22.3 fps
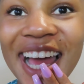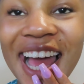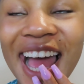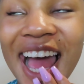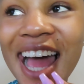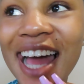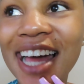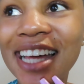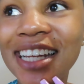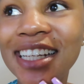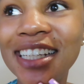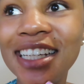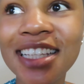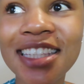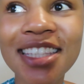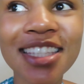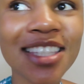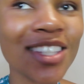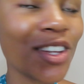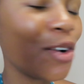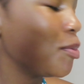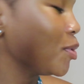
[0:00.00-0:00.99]
and
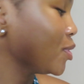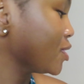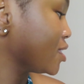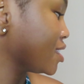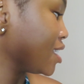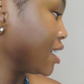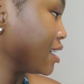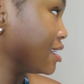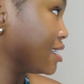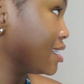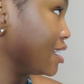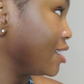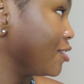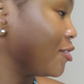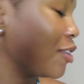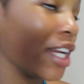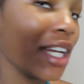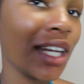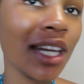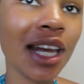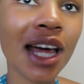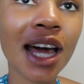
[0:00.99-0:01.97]
it's almost sunset
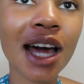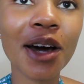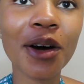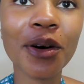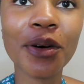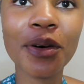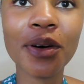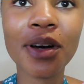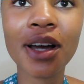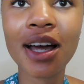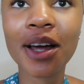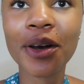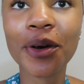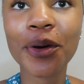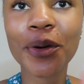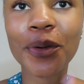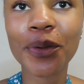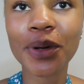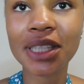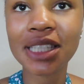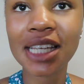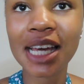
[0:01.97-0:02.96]
right now. I don't
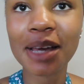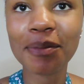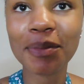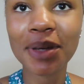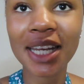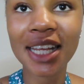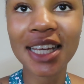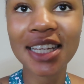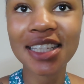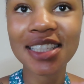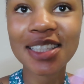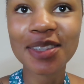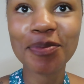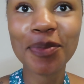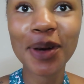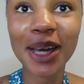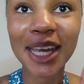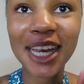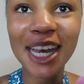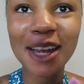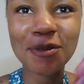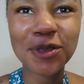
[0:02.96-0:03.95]
know what time it is,
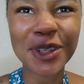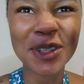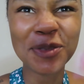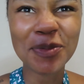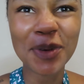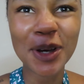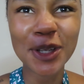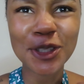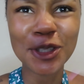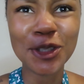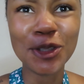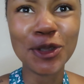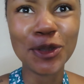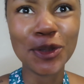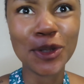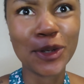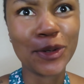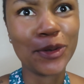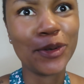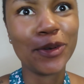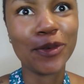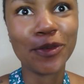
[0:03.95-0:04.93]
but I'm about to
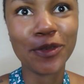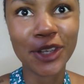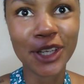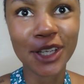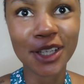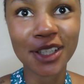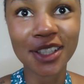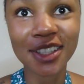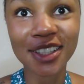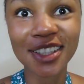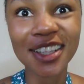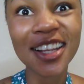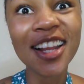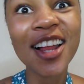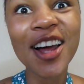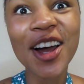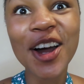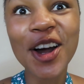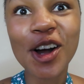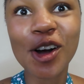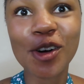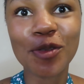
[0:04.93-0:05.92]
do a reveal
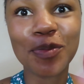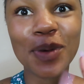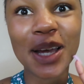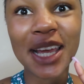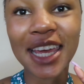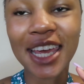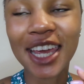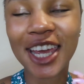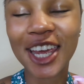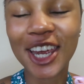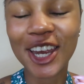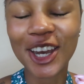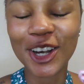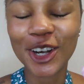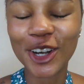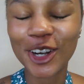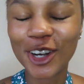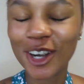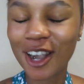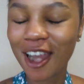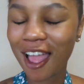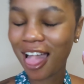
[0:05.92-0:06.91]
of my
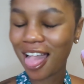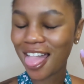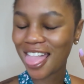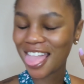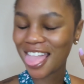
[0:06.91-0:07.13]
hair.